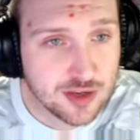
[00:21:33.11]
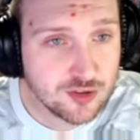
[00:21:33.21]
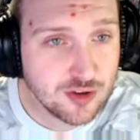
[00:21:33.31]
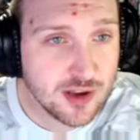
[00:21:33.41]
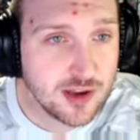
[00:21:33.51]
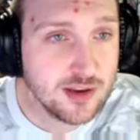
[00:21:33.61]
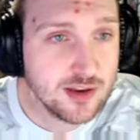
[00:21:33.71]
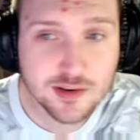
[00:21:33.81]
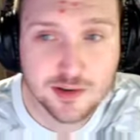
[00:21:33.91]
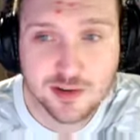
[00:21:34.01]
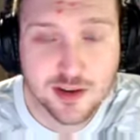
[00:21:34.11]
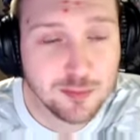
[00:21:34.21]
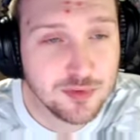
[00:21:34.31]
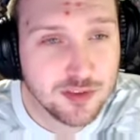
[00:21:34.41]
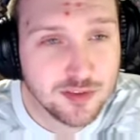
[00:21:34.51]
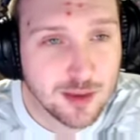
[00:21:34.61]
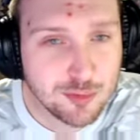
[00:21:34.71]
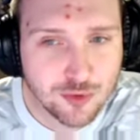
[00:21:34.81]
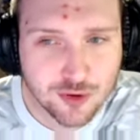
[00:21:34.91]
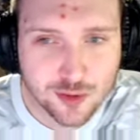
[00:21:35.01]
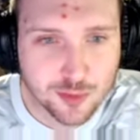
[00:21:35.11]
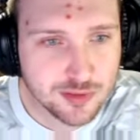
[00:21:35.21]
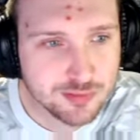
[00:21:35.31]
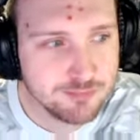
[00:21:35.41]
shot and up in the top corner with